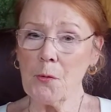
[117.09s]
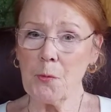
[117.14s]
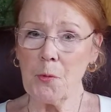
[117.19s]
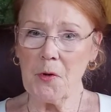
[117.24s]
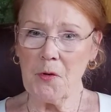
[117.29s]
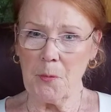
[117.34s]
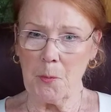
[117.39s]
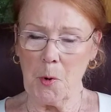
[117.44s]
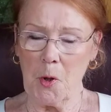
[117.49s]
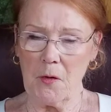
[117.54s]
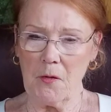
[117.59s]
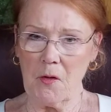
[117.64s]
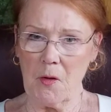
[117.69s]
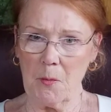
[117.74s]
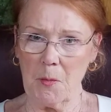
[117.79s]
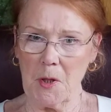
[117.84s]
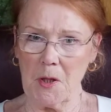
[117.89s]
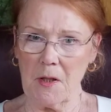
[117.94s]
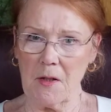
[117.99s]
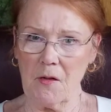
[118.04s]

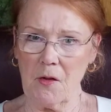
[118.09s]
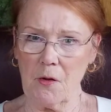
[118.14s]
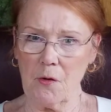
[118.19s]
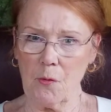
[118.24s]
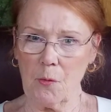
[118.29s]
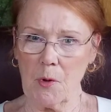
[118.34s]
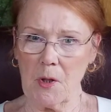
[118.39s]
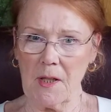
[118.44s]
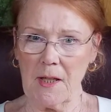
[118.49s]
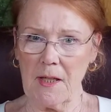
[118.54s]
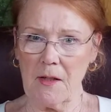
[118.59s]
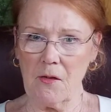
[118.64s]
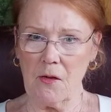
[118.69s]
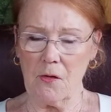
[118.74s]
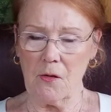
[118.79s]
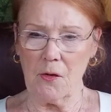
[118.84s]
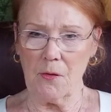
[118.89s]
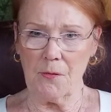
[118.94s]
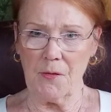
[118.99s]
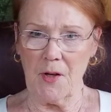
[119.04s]
responsibilities related
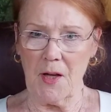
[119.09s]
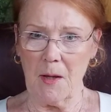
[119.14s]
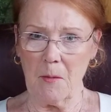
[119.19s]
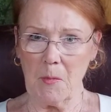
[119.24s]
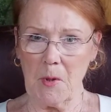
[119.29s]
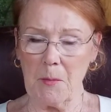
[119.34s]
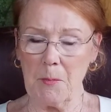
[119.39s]
to family,